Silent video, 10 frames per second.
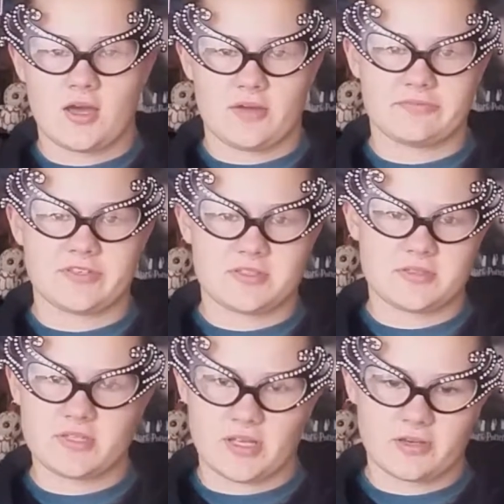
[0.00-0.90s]
have
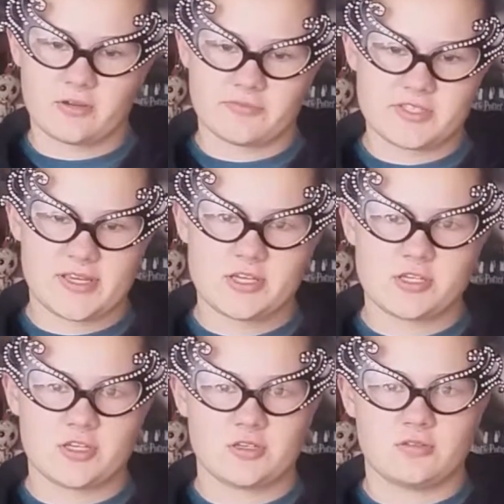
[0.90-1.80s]
this
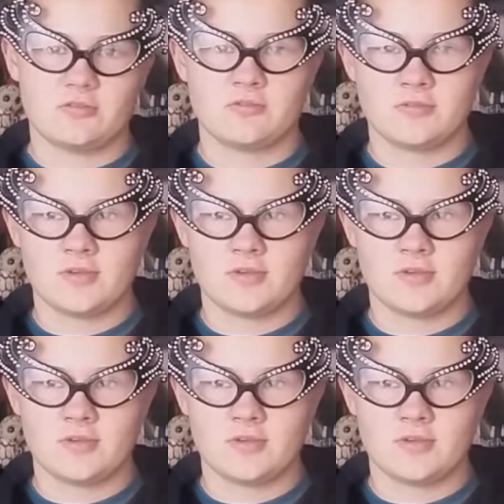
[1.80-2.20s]
conversation,